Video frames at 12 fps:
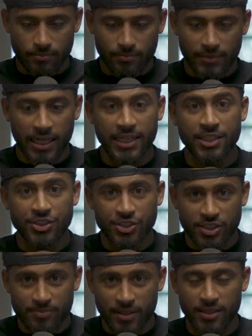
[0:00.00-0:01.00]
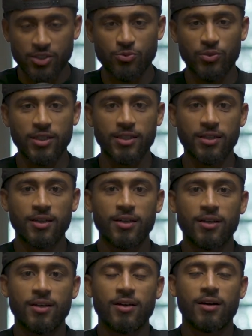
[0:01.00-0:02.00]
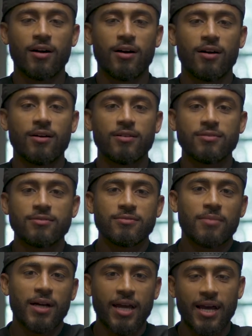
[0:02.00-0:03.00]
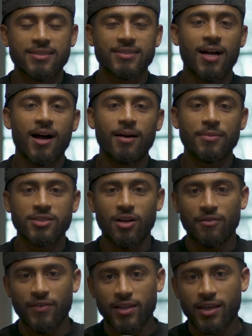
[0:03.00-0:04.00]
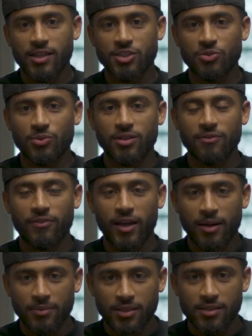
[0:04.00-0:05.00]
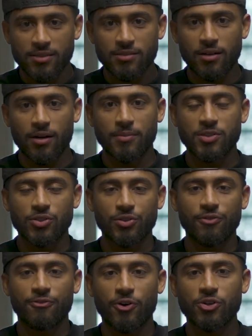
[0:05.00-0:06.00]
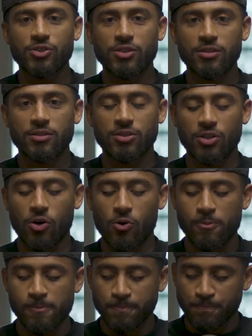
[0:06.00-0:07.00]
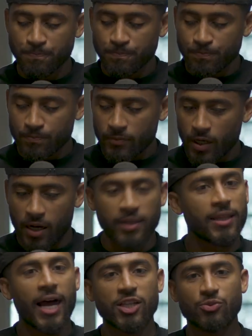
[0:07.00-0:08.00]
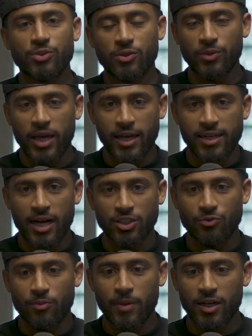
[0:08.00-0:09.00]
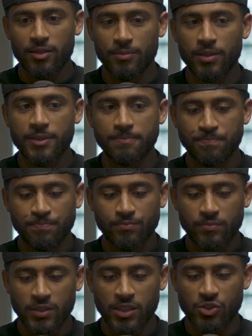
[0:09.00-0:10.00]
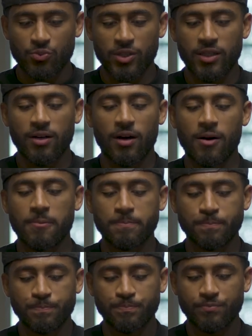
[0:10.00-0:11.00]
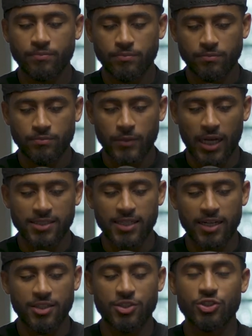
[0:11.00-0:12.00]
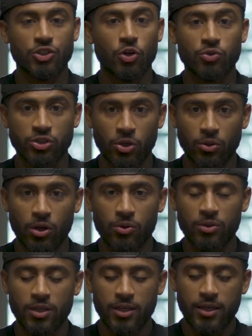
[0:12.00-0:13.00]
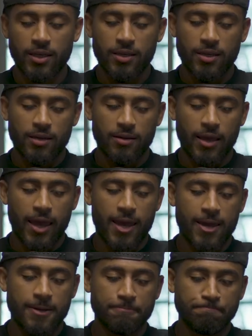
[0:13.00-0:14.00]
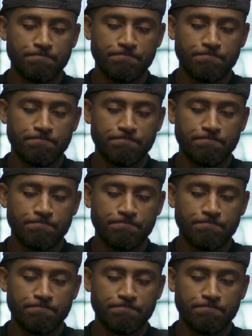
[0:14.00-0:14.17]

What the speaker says: it is just me this week. My guy Tom is on vacation with the family until the 1st. So, and last week we had Dr. Rebecca, but this week I decided to just go solo and